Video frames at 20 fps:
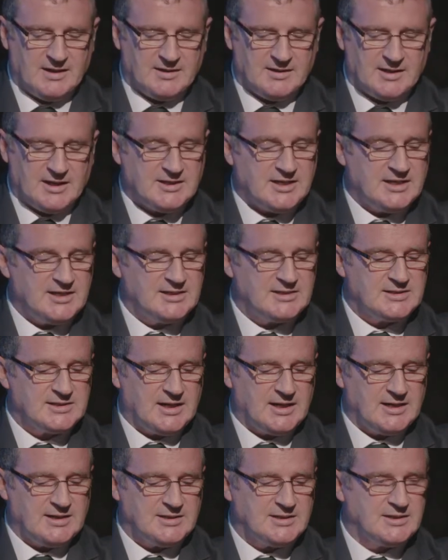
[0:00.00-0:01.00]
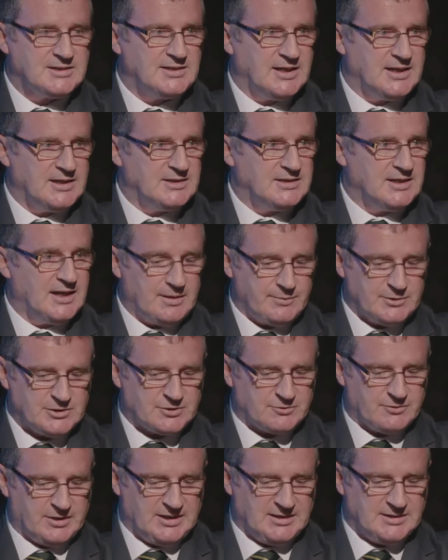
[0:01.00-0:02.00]
that they decided to send
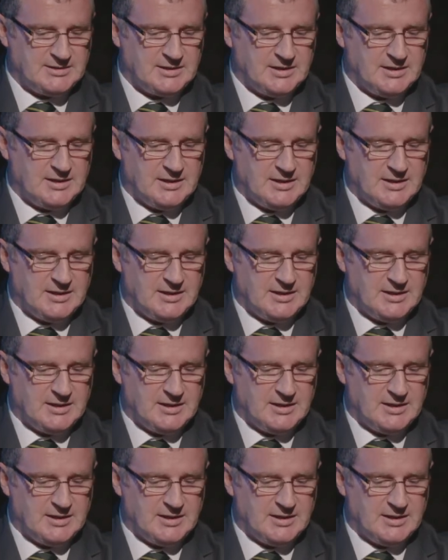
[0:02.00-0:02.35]
emissaries